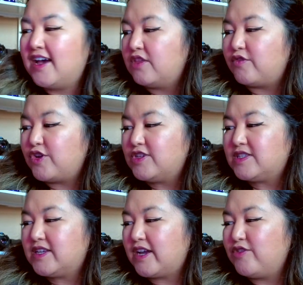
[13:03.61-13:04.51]
The
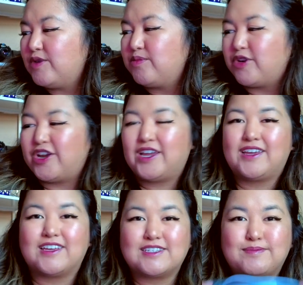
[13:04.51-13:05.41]
first thing I would
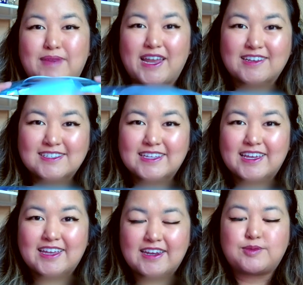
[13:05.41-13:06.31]
bring is
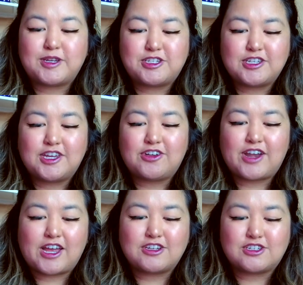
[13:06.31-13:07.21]
medicine, especially
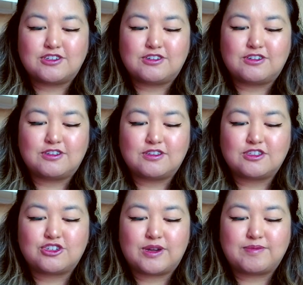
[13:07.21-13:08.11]
international
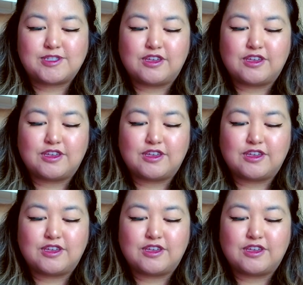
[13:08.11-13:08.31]
trips.